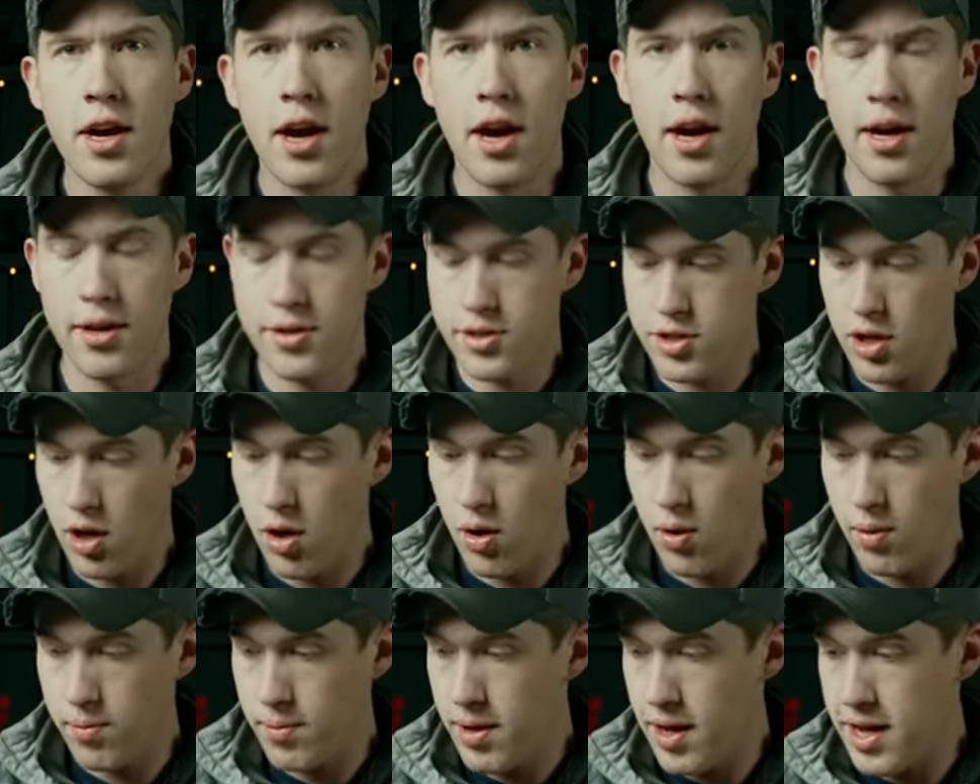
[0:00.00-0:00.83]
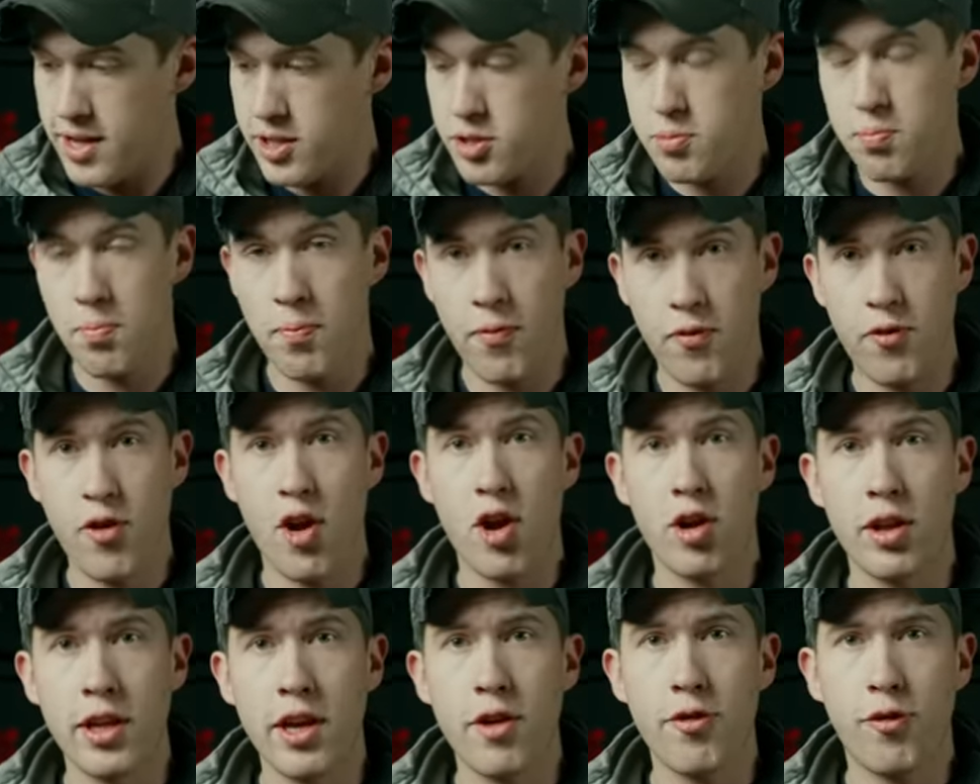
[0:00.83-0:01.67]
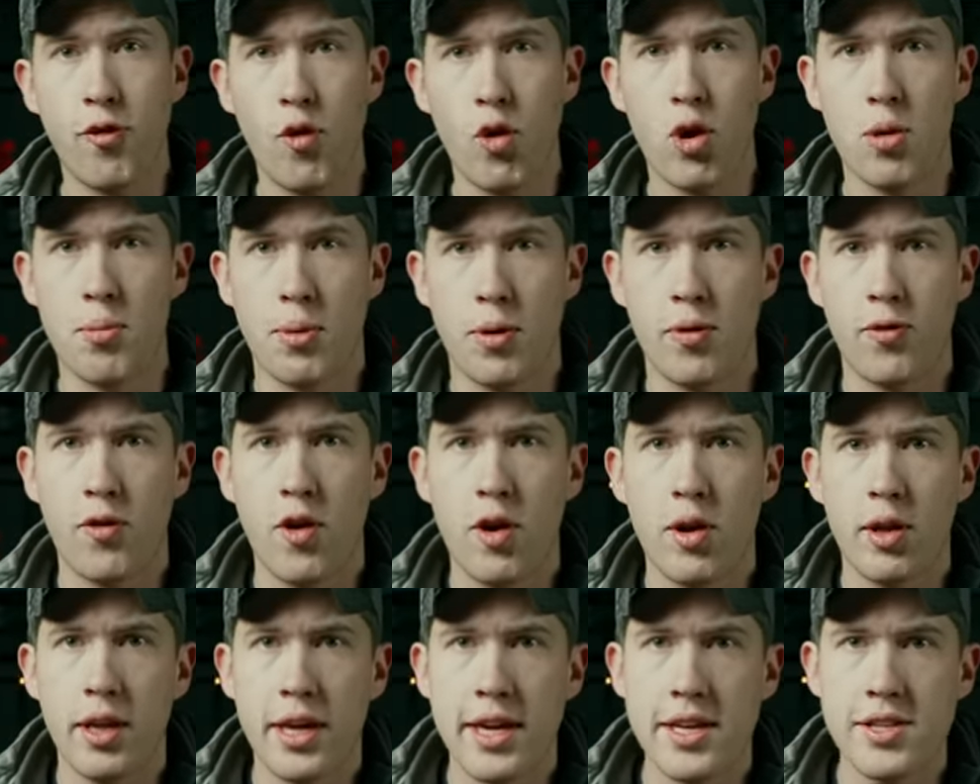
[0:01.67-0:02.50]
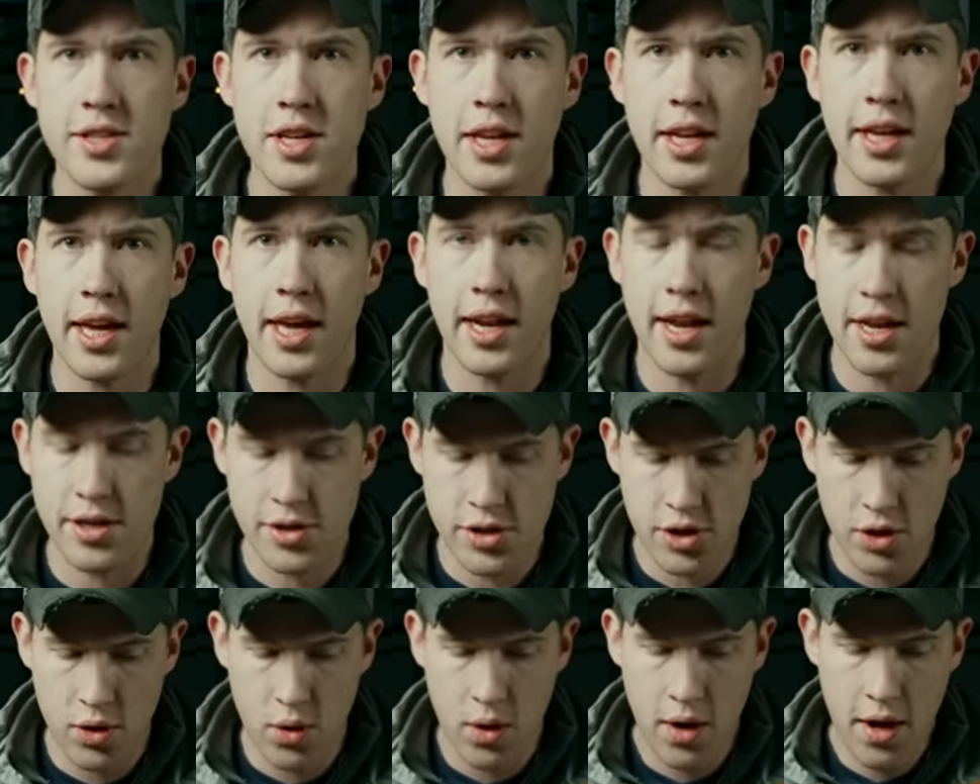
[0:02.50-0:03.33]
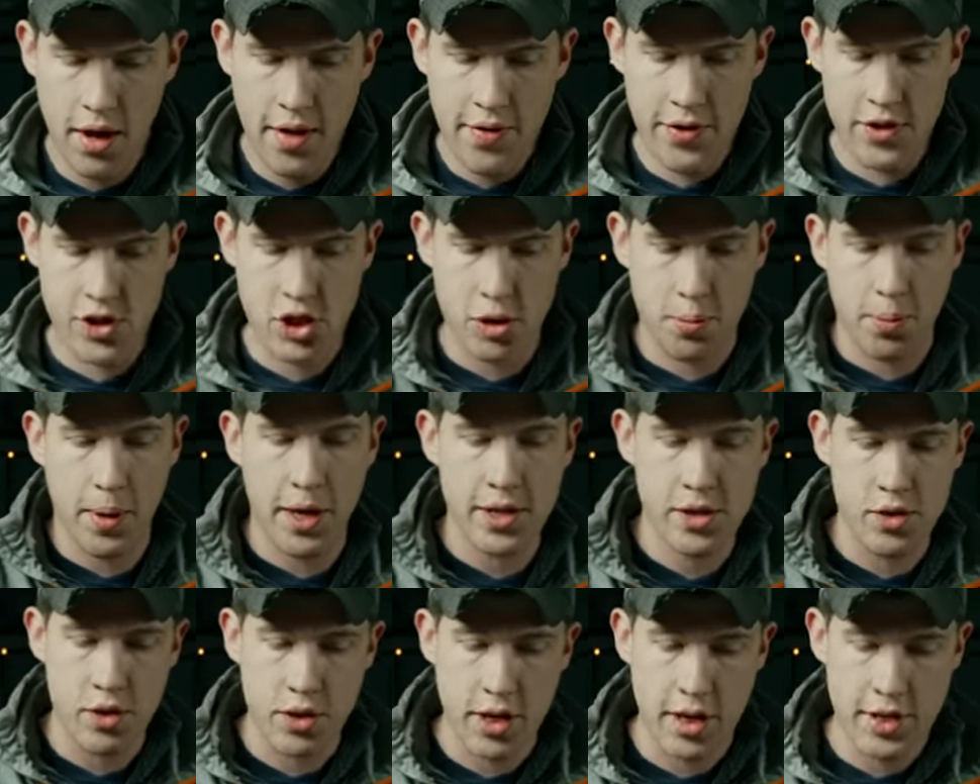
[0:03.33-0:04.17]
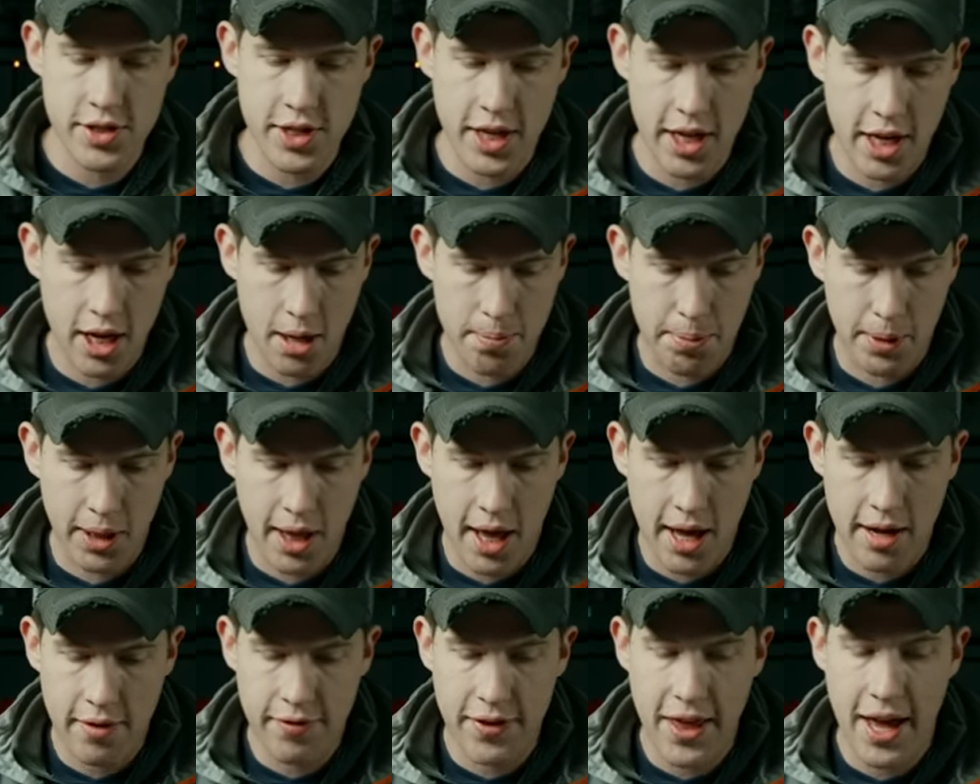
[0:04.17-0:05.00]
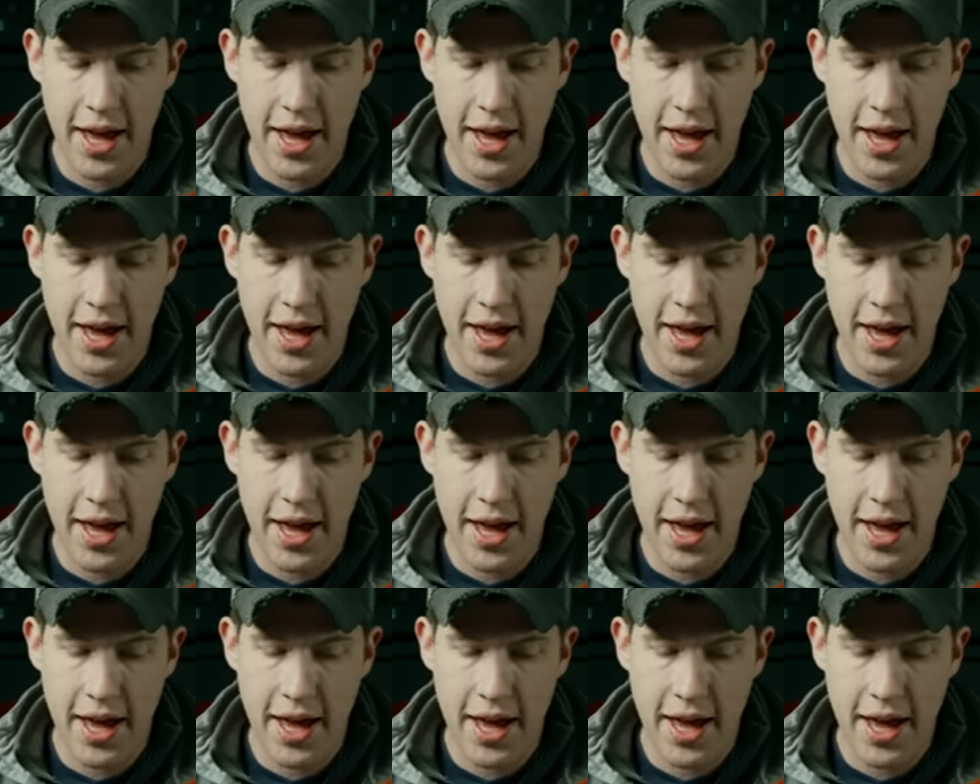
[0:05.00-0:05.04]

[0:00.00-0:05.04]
Uh, so it's fairly affordable, fairly easy to get into. The suppressor does eat up a lot of